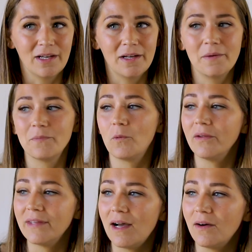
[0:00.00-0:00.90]

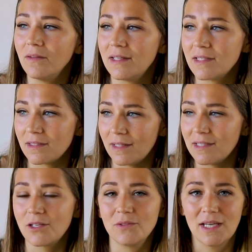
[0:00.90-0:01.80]
Well, now
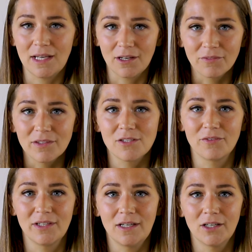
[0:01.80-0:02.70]
let's go take care of this
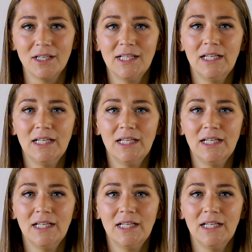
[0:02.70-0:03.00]
over here.